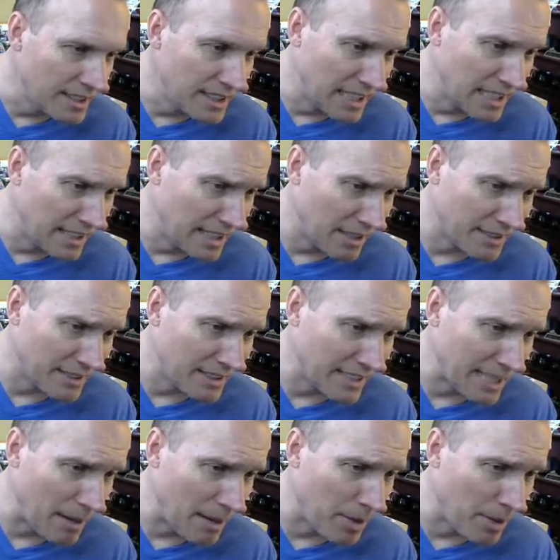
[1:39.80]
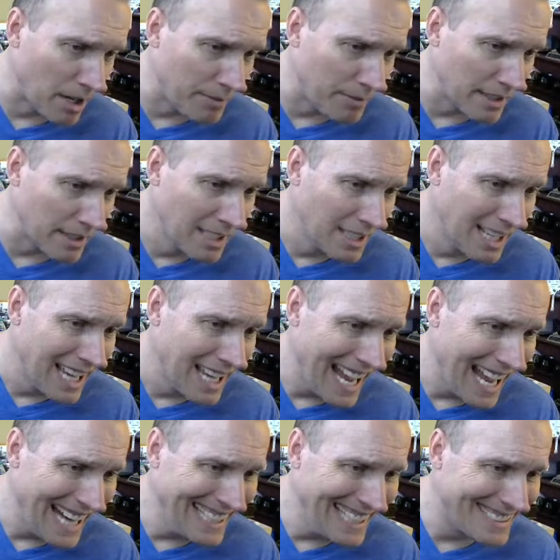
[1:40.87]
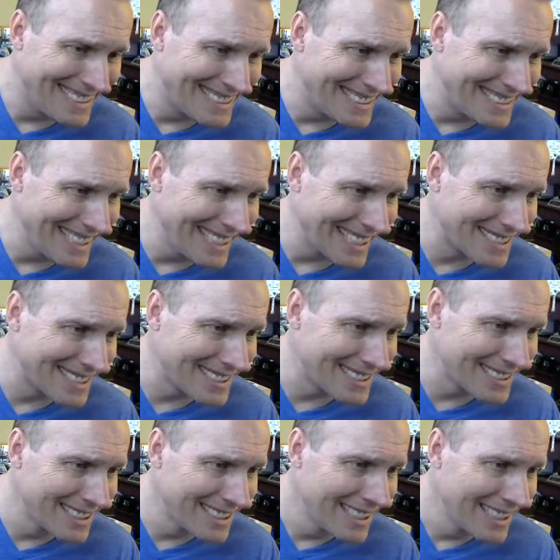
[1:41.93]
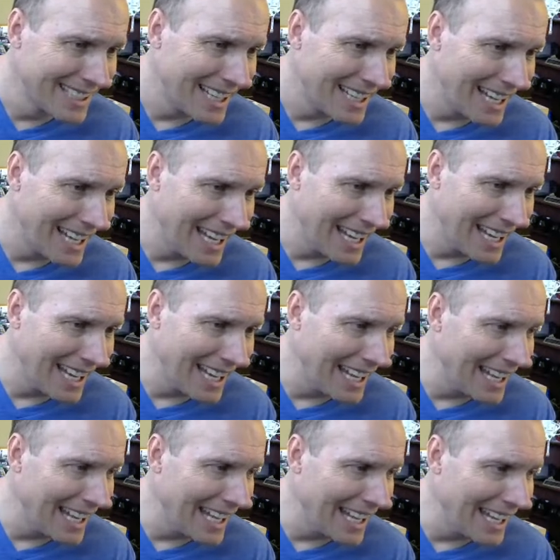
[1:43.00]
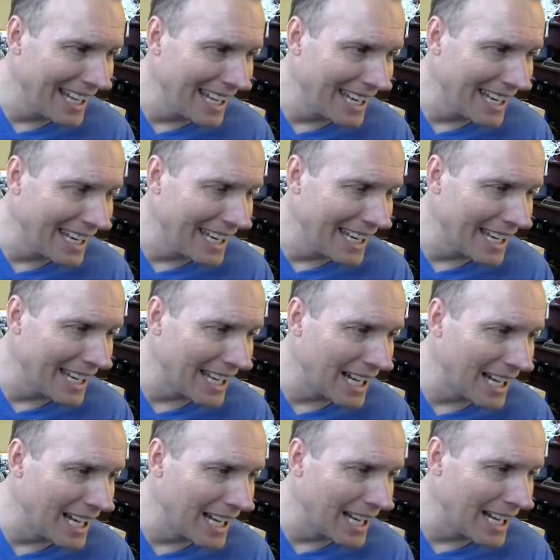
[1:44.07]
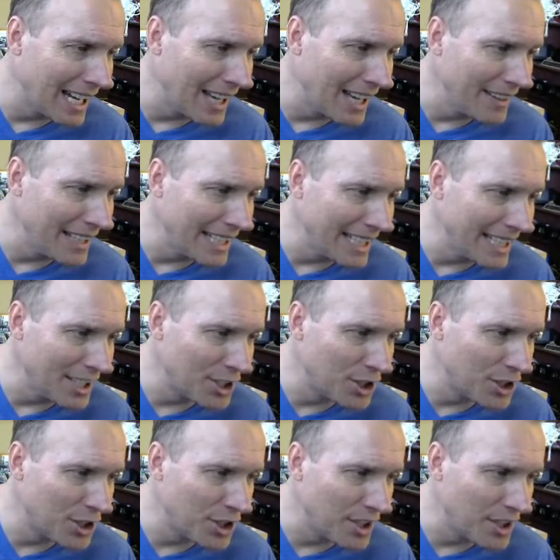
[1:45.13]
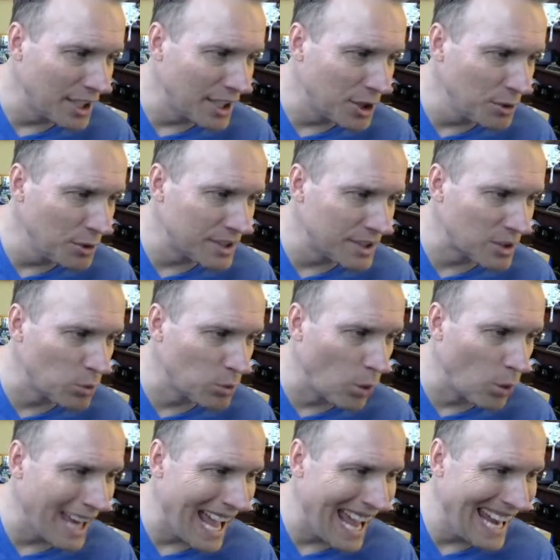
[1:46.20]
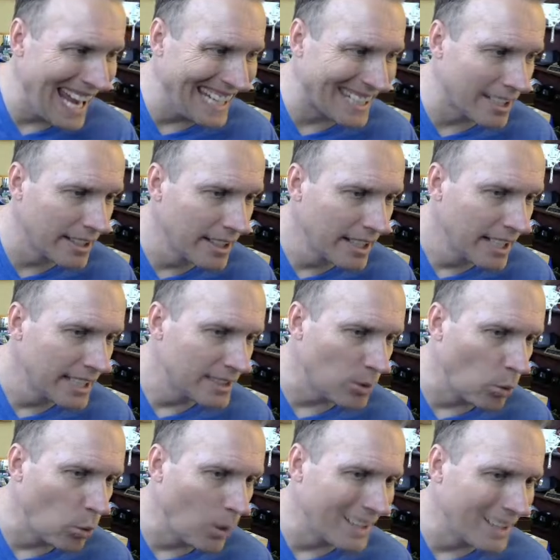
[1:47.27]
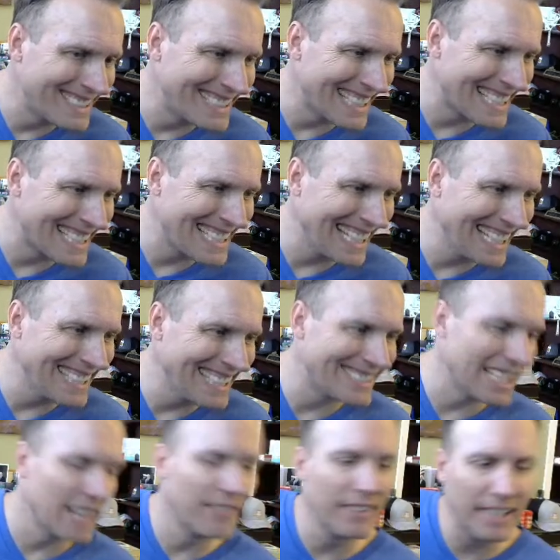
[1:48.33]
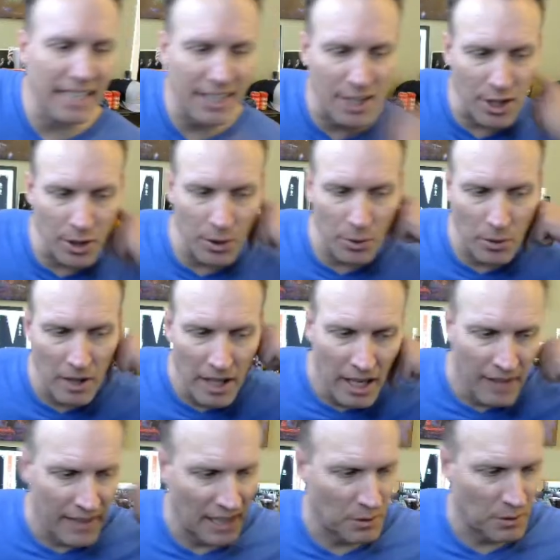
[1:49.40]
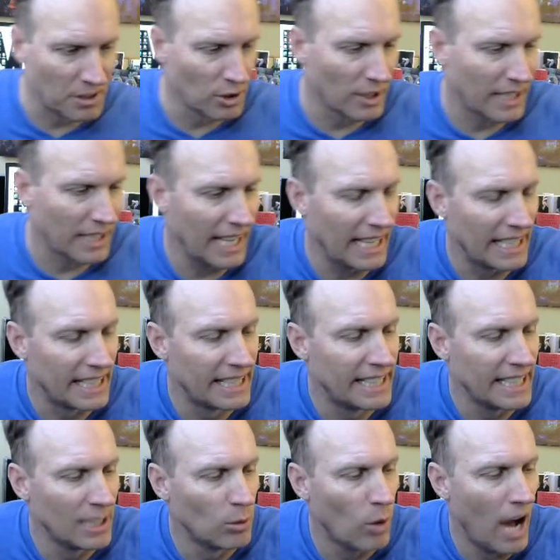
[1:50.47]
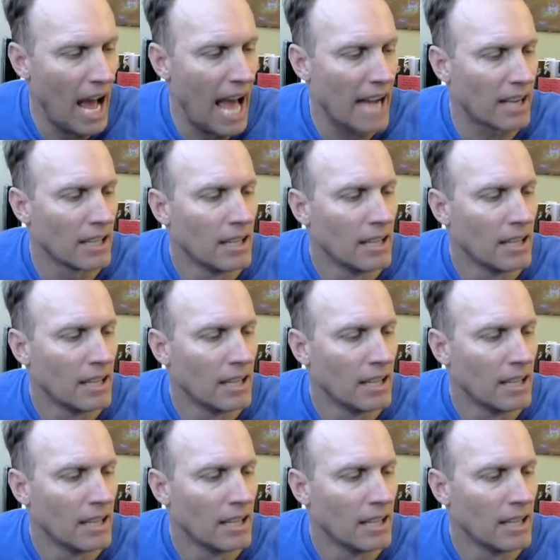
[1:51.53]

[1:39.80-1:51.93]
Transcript: That right there came out perfect. 86 and the 2618 is at 116.72. That's what you're looking at in DWAC.